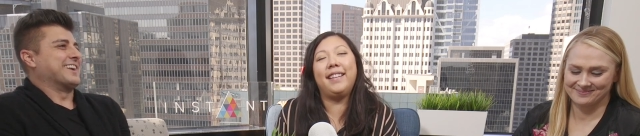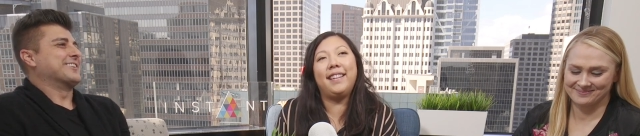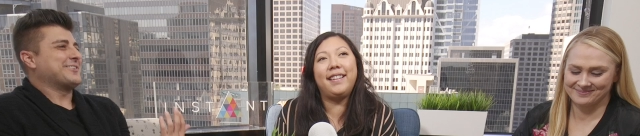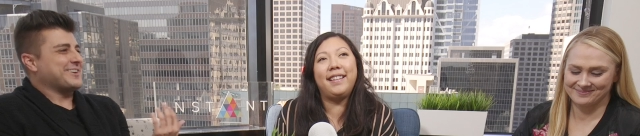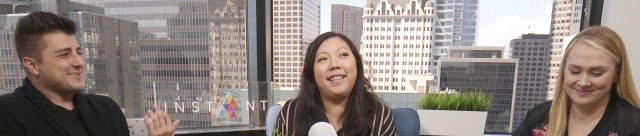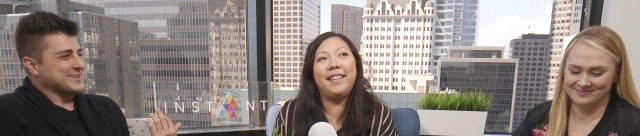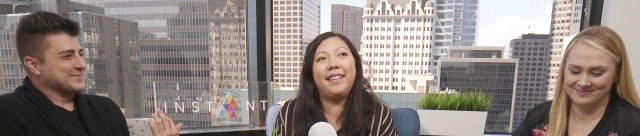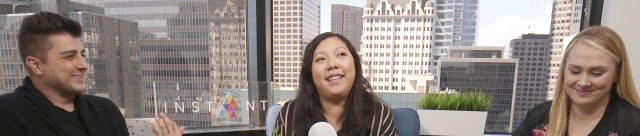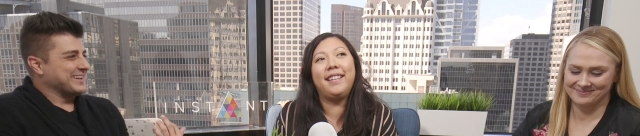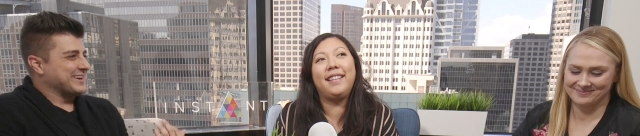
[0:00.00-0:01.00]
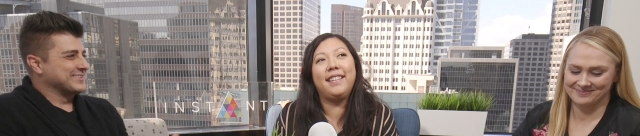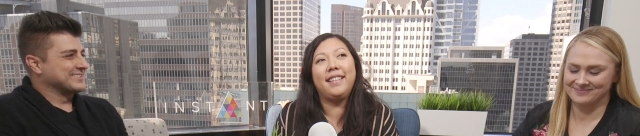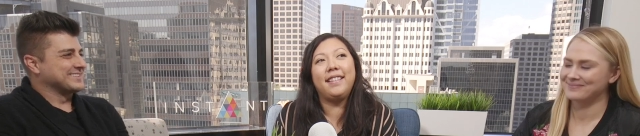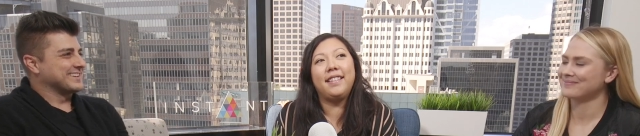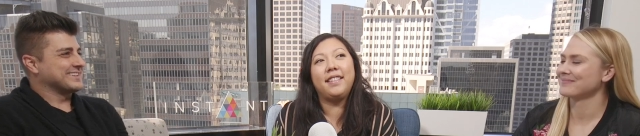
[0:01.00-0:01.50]
Speaker 1: I don't know why it makes me laugh
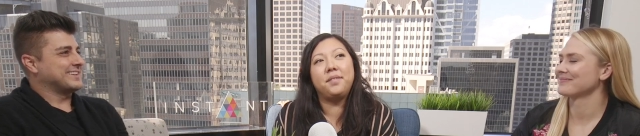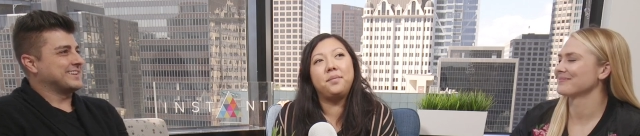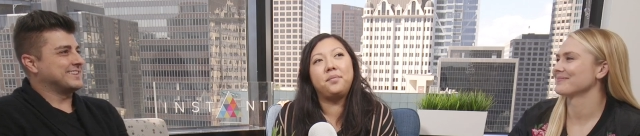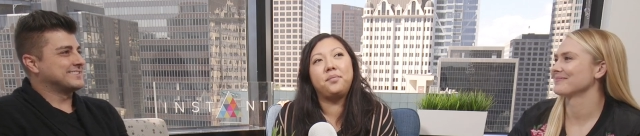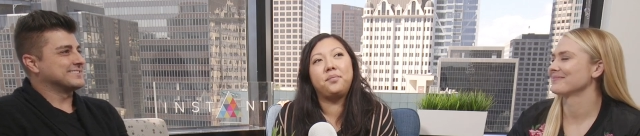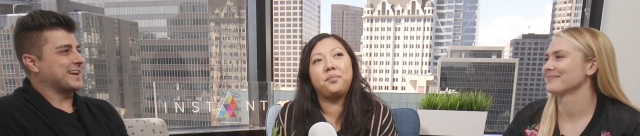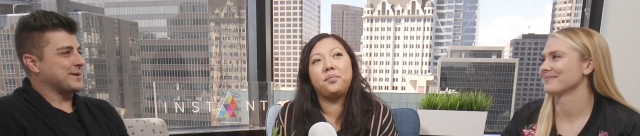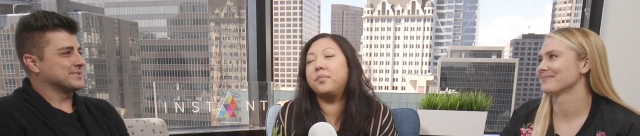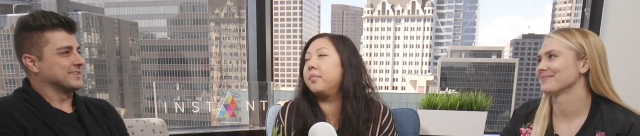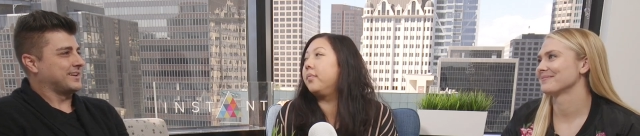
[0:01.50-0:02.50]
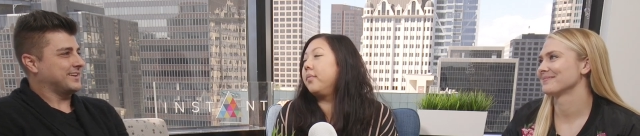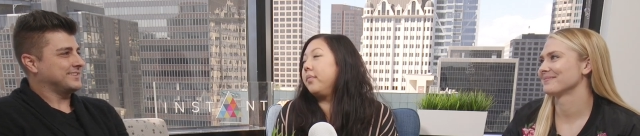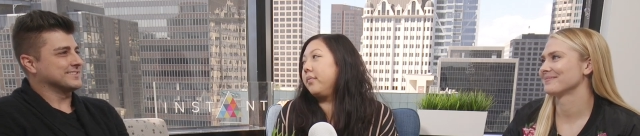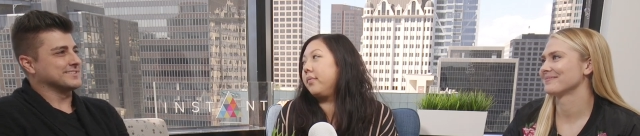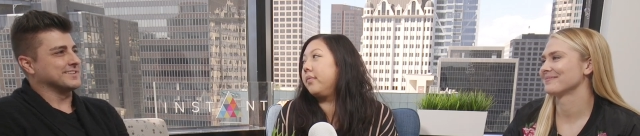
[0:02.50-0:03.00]
because he's like he snaps a
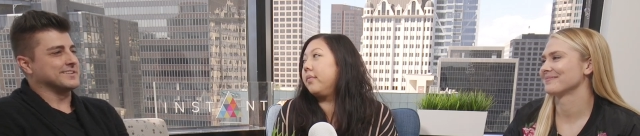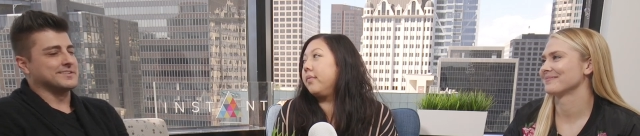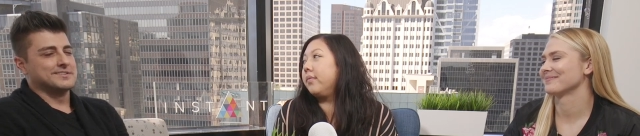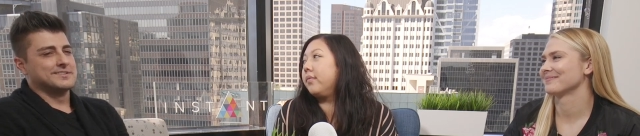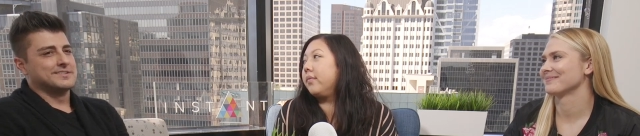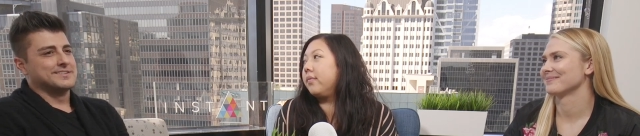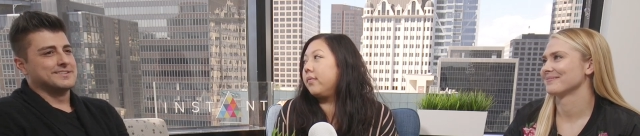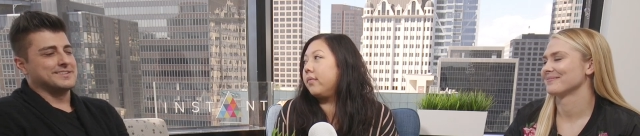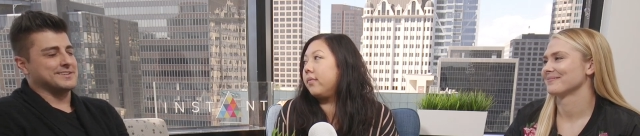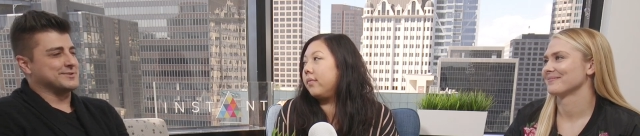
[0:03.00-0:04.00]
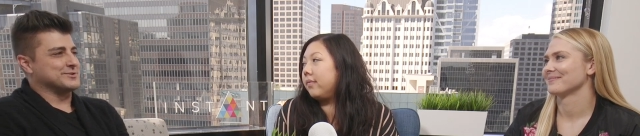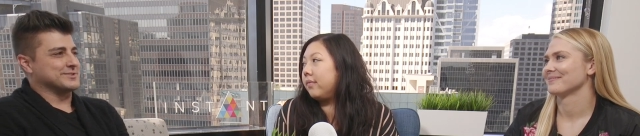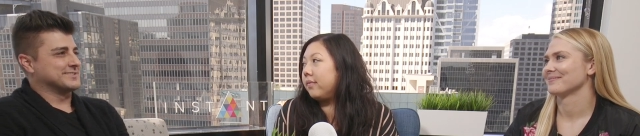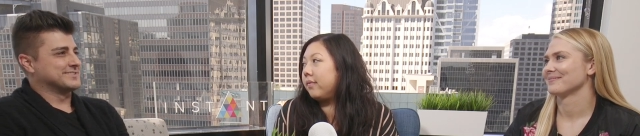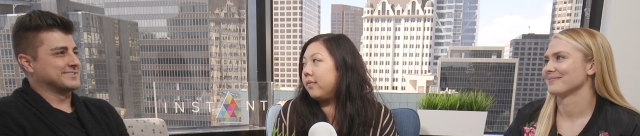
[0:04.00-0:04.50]
lot and it's like he
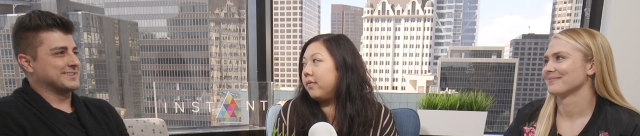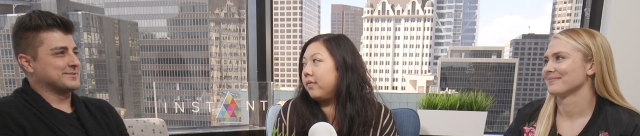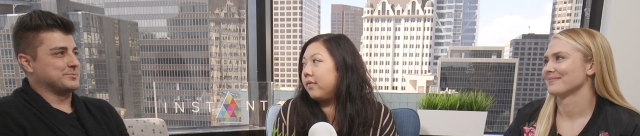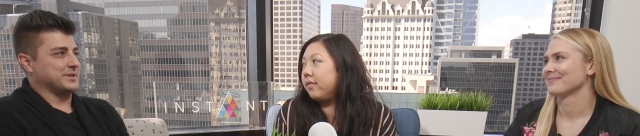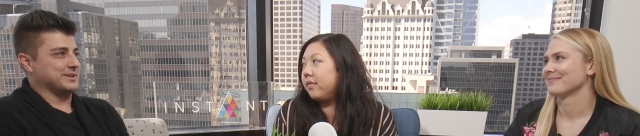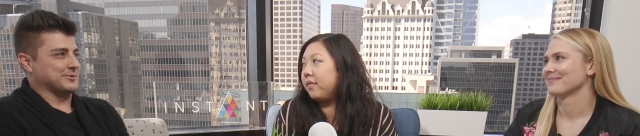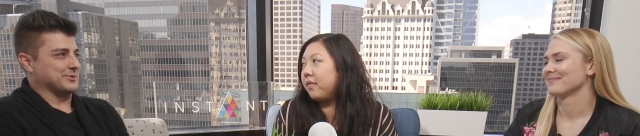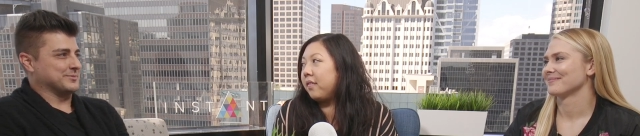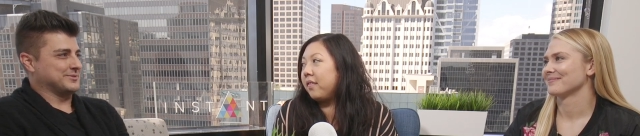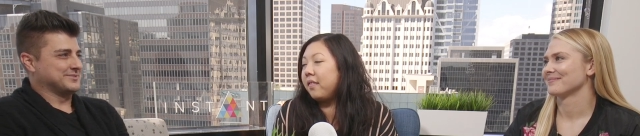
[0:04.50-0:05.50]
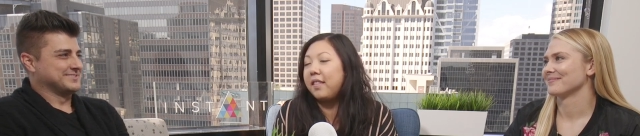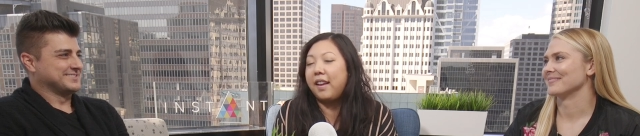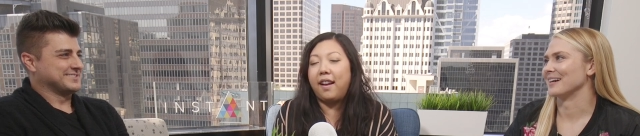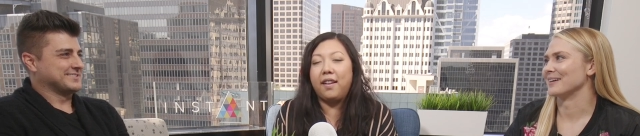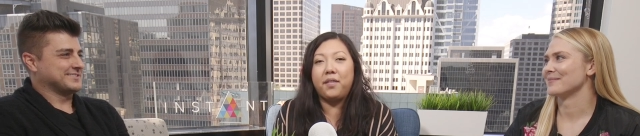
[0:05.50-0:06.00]
just is like being normal.
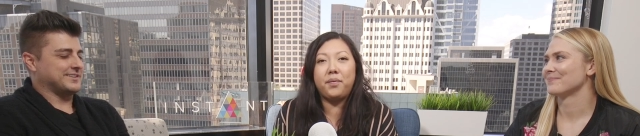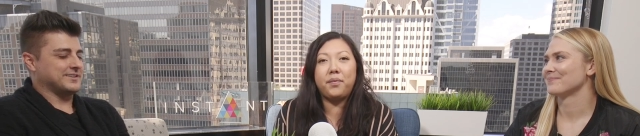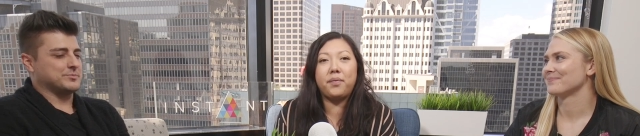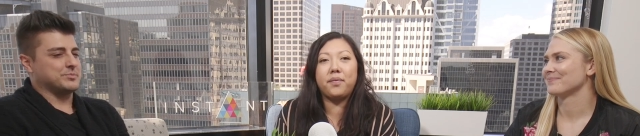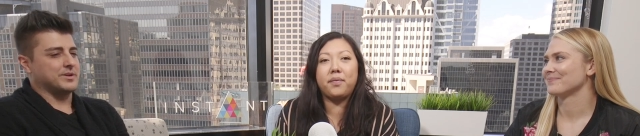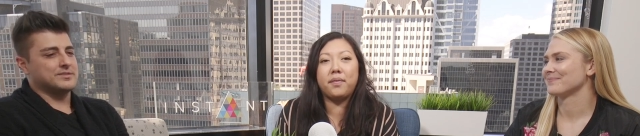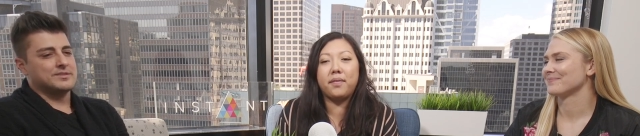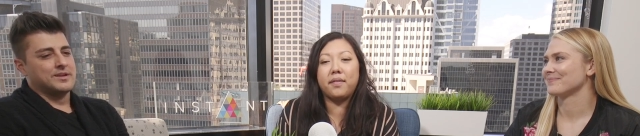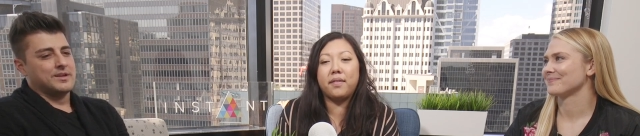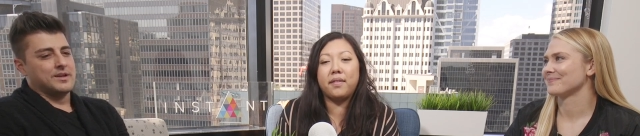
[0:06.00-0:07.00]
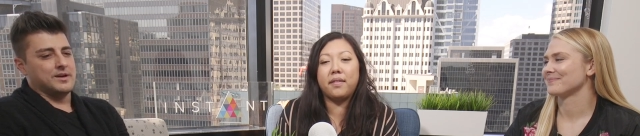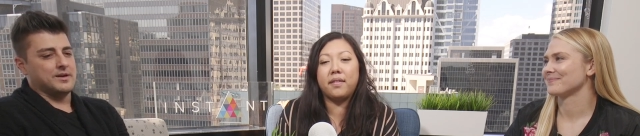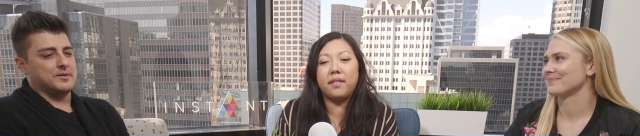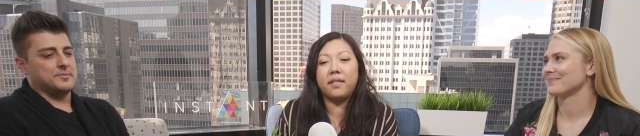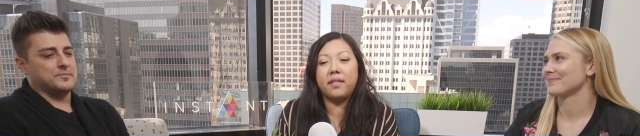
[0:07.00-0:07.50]
Yeah. I guess, but
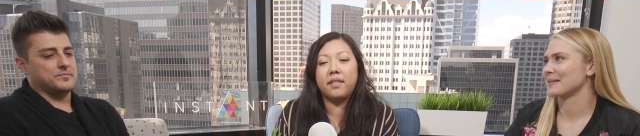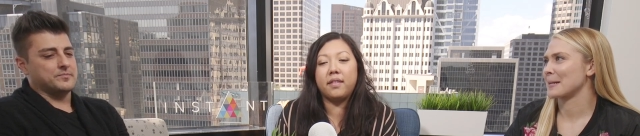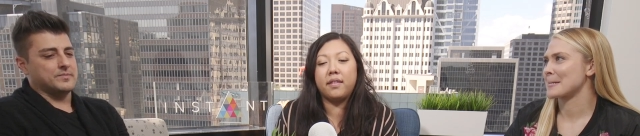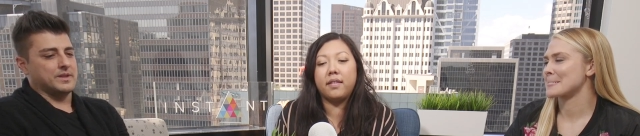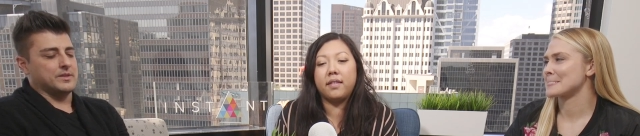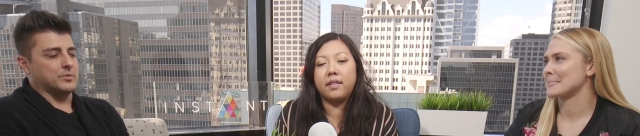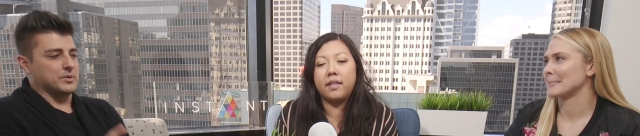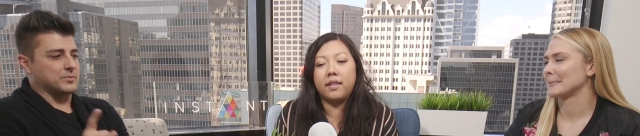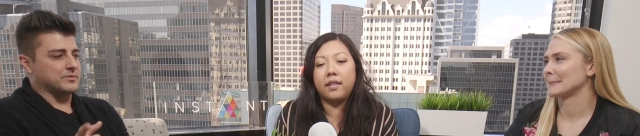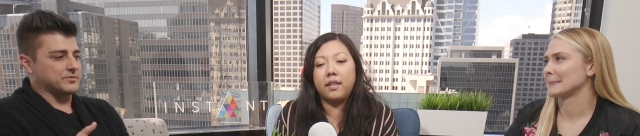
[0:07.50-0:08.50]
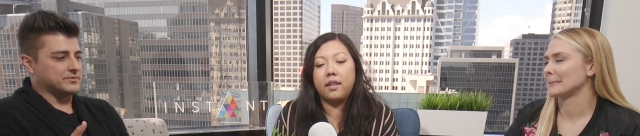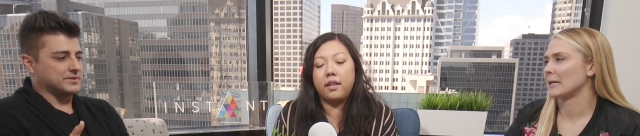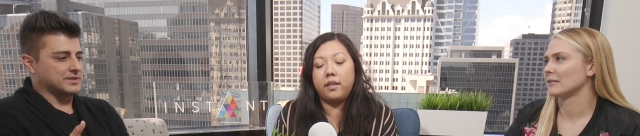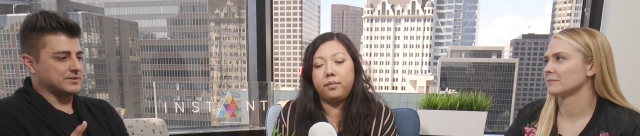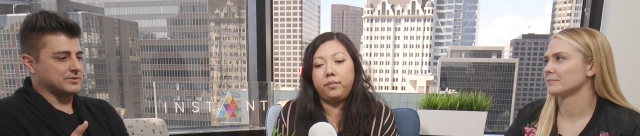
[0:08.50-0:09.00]
um, and the one we're
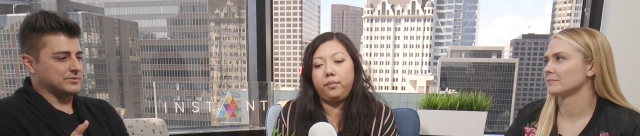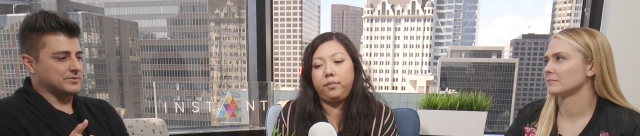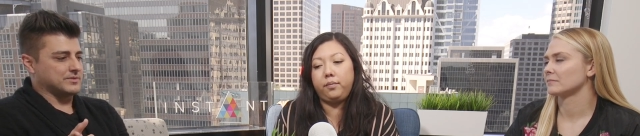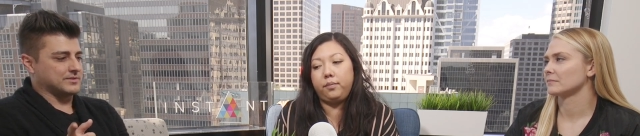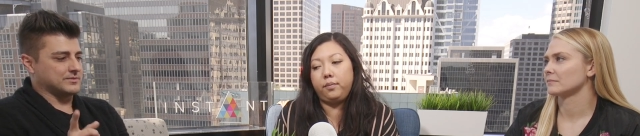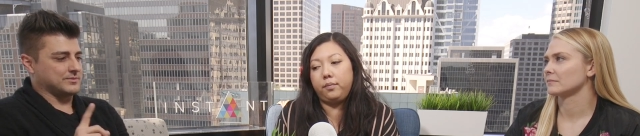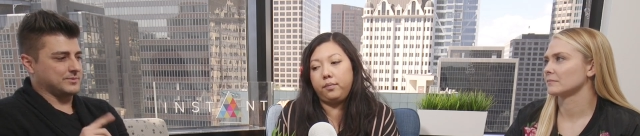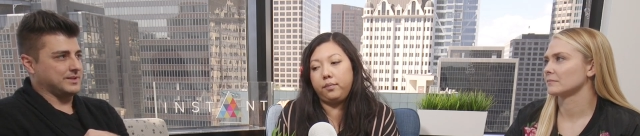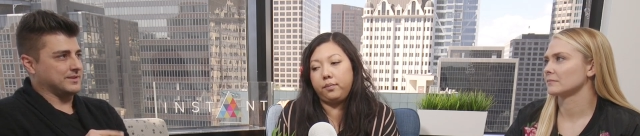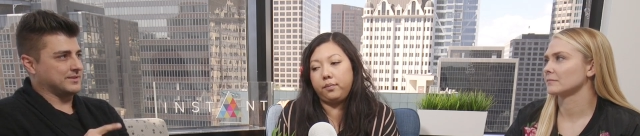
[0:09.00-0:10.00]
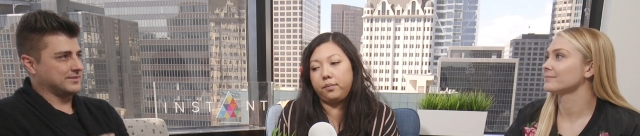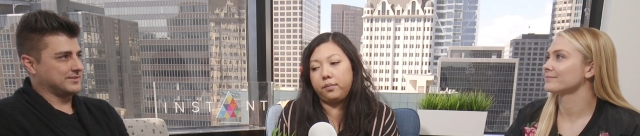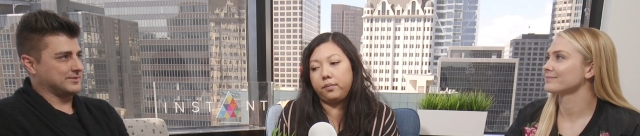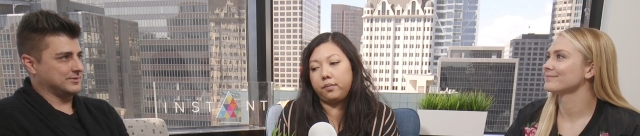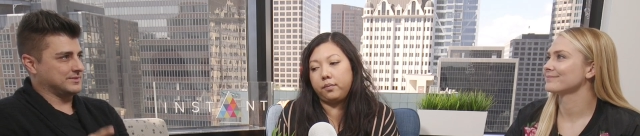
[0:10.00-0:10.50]
gonna do this week
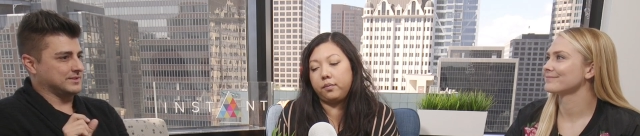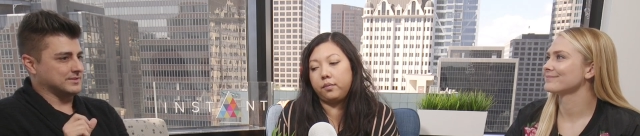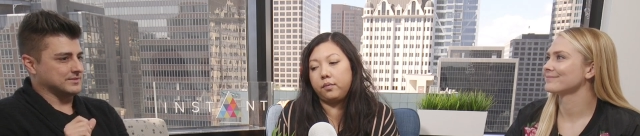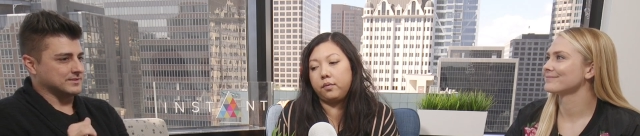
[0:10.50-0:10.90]
you'll see on